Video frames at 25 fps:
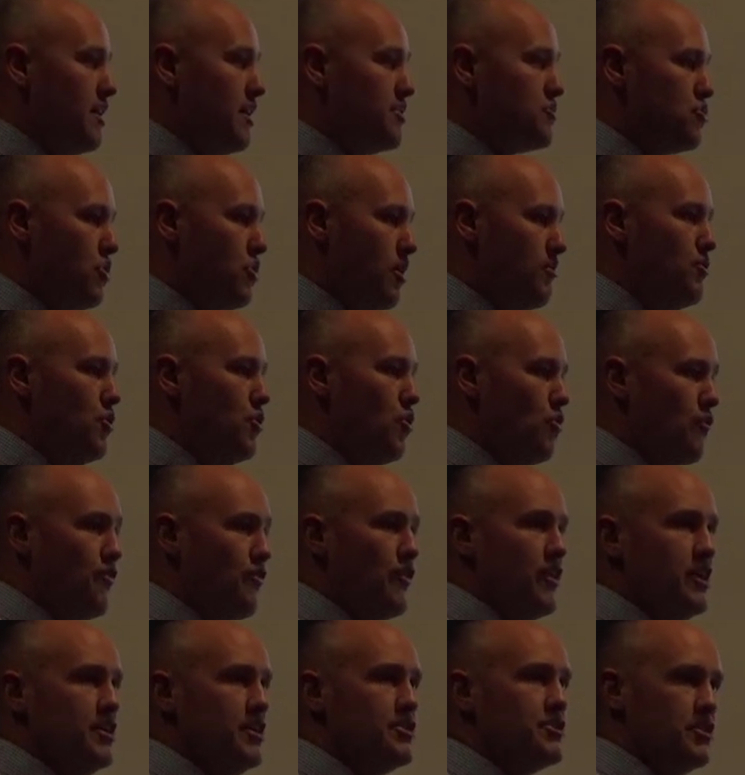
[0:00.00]
time, you're
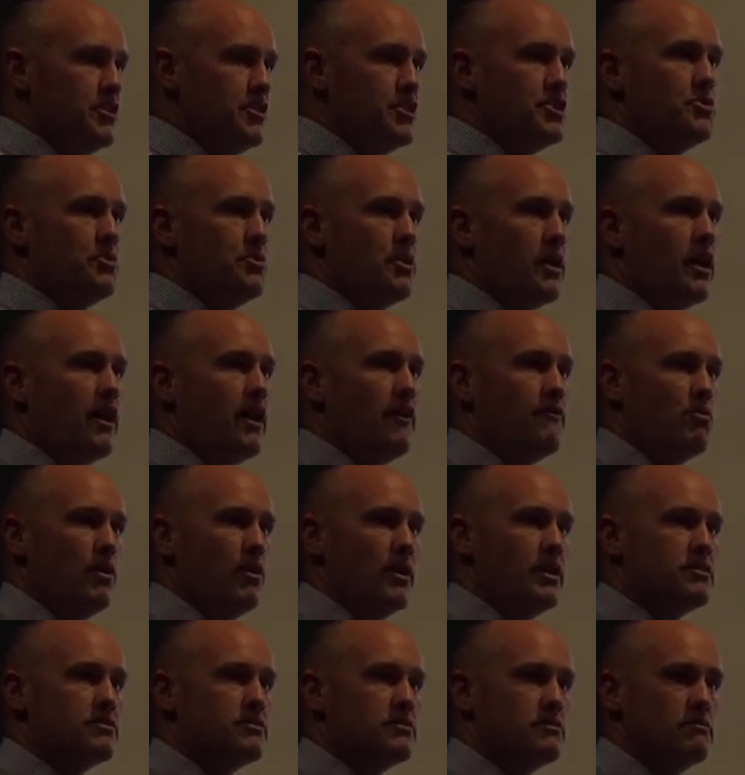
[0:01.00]
finished in 2.5
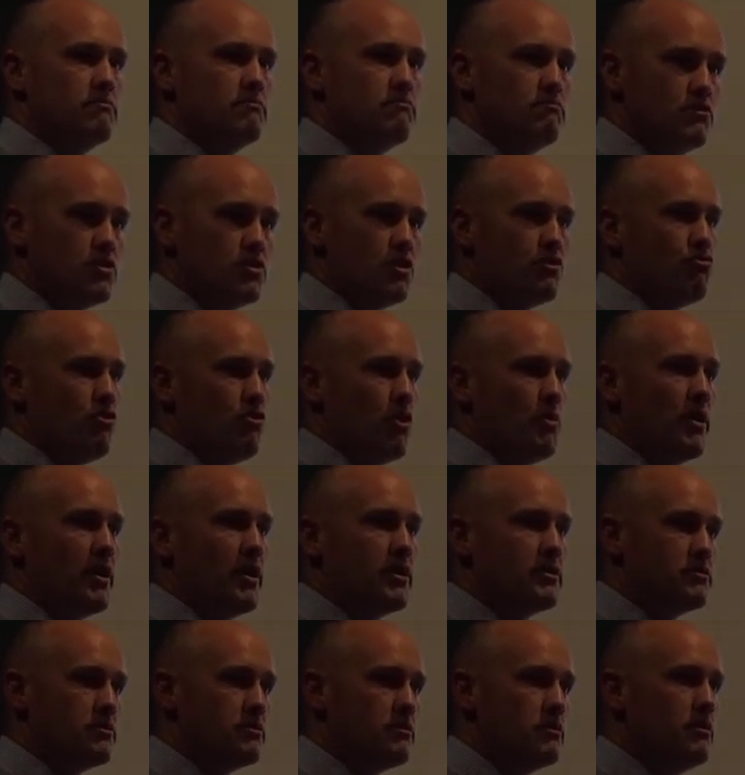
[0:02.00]
weeks to 3
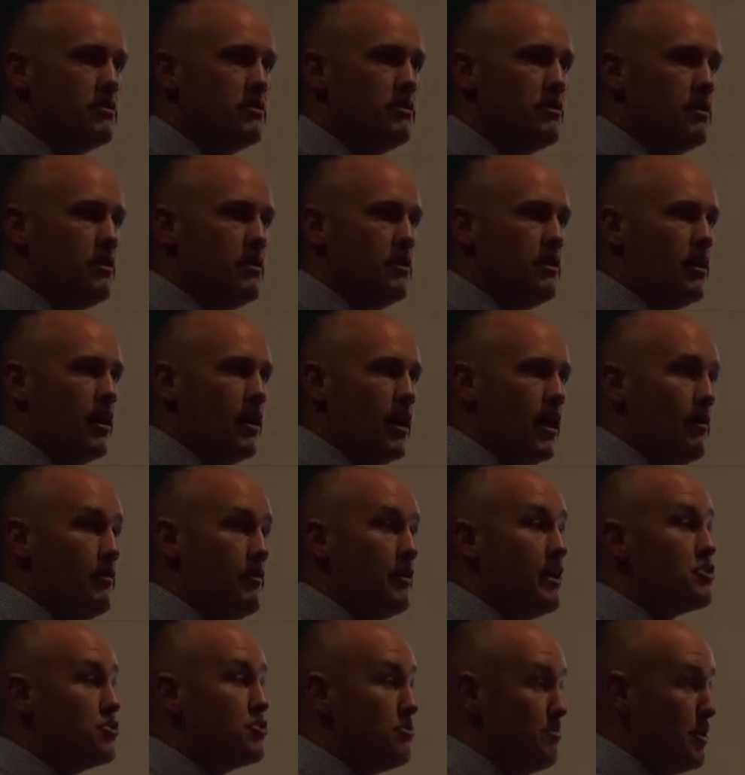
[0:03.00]
weeks. That
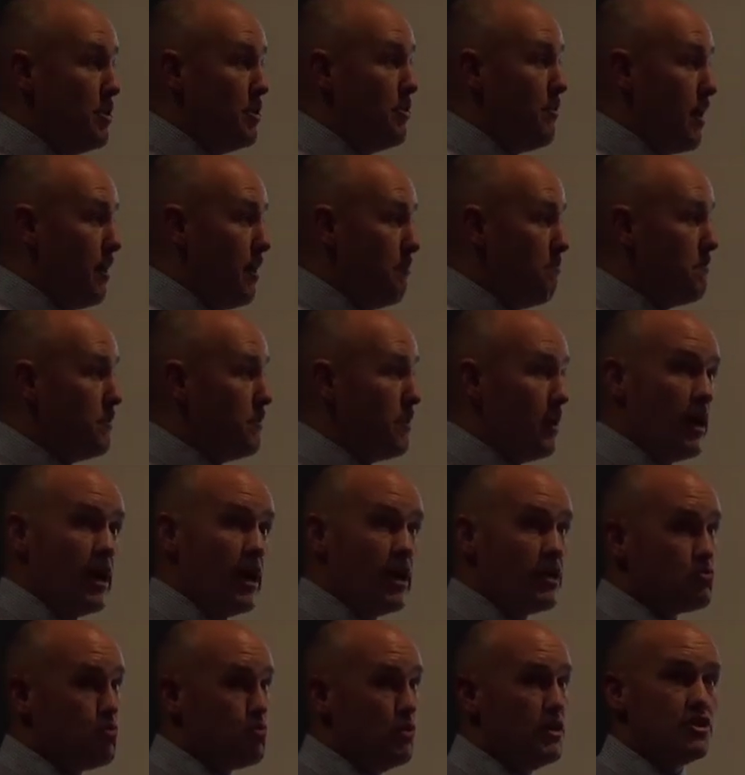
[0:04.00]
should be your aim. The
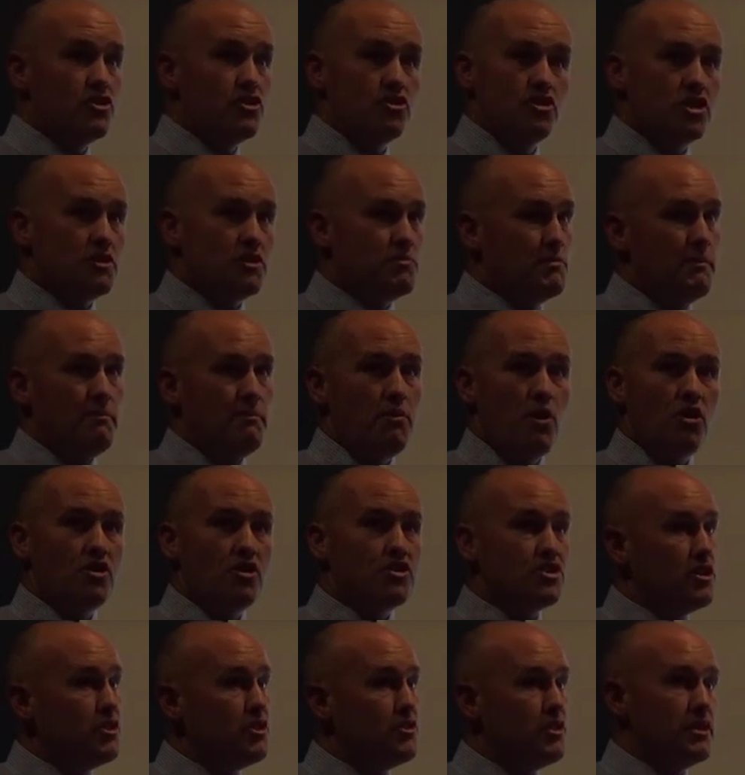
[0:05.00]
last week should just be
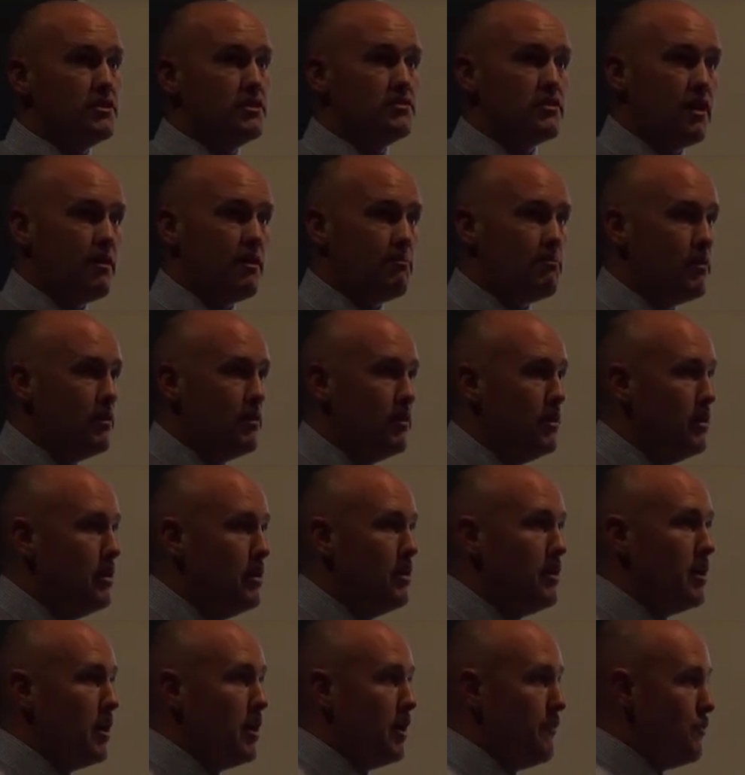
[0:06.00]
polishing things up.
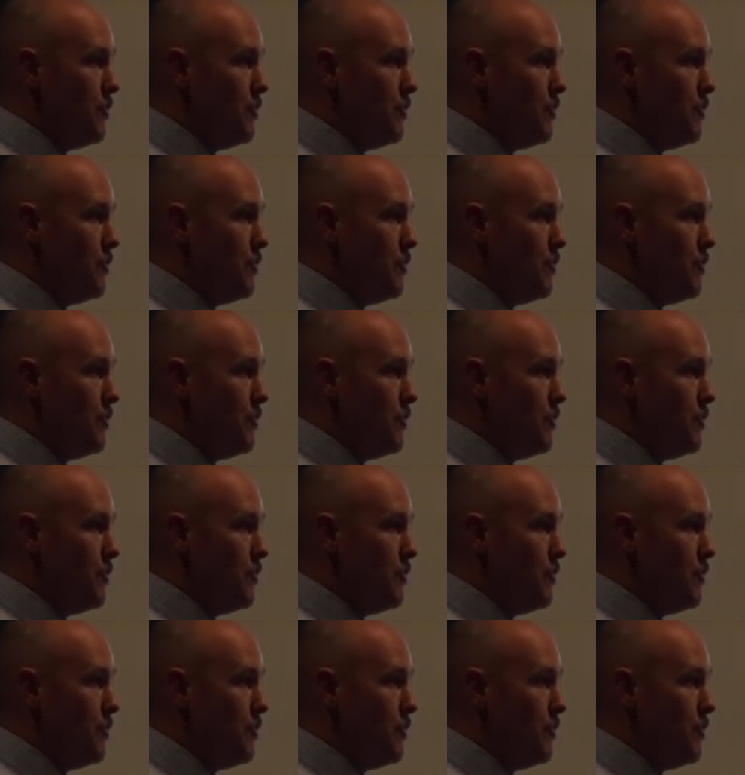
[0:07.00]
If you